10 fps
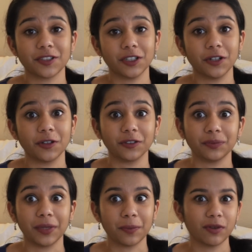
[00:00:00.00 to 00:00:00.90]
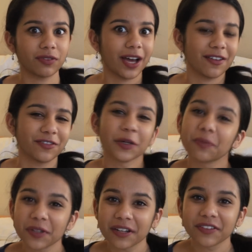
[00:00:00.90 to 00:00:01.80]
So maybe if I
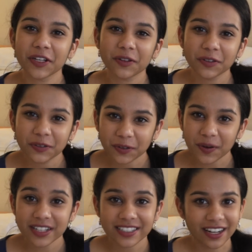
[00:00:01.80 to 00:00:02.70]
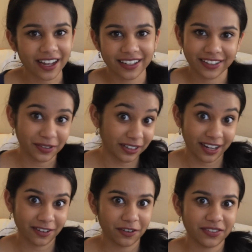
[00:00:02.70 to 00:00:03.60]
film the video you request, I you'll
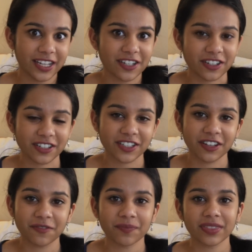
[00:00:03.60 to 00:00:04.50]
get a notification. So.